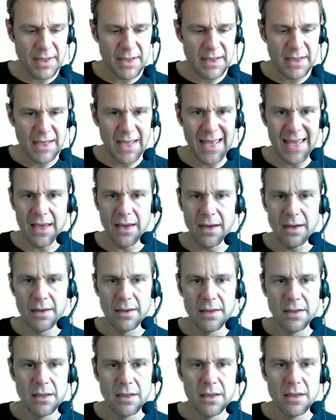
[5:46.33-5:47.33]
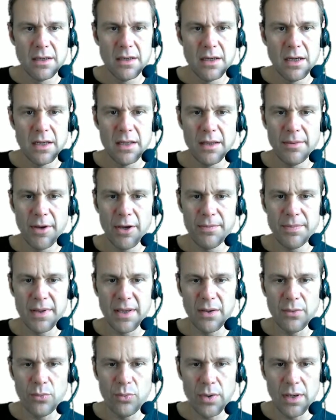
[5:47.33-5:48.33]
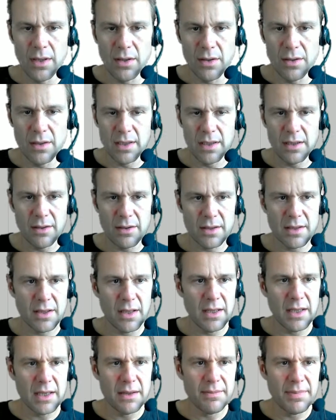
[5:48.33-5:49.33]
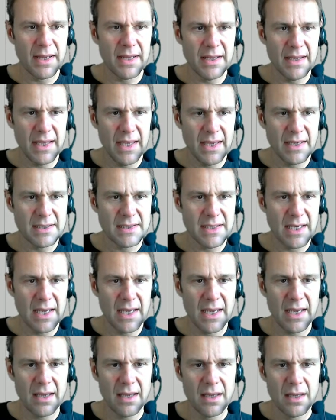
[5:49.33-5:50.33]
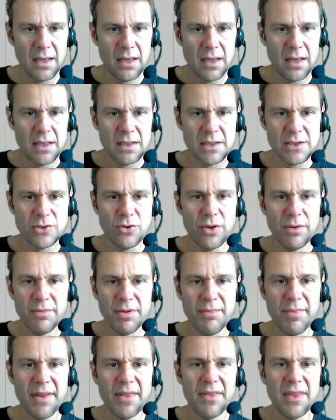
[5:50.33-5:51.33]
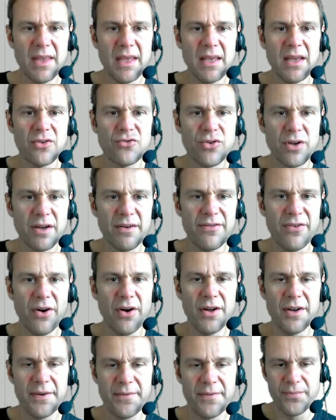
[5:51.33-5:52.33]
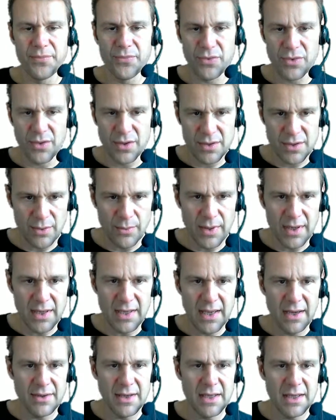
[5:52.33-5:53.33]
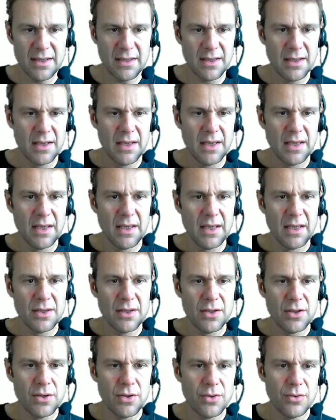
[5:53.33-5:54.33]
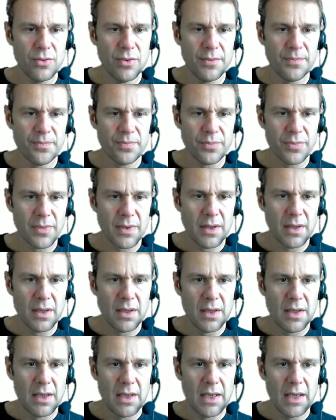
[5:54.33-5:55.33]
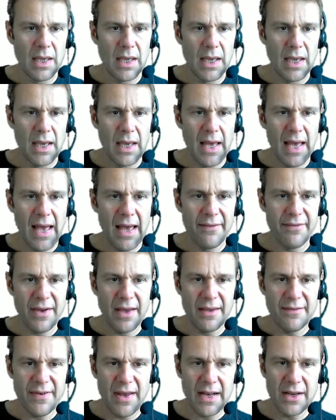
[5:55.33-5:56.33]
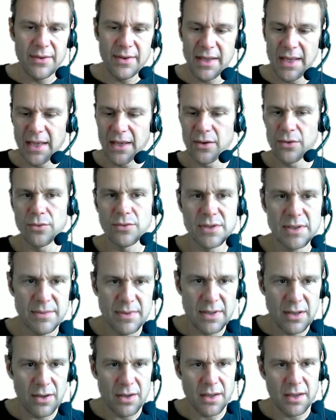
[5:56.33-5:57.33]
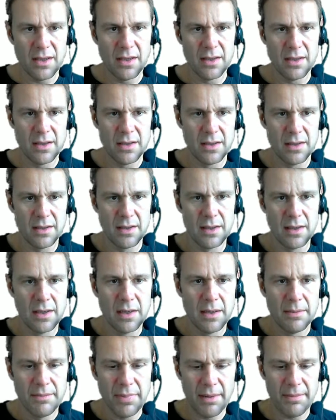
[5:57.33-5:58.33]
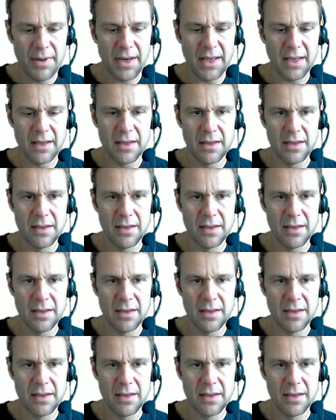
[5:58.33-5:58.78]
in here, and I'm hoping it will certainly complain in here saying does not implement the trigger fired. So we now need to have a value in here called something like public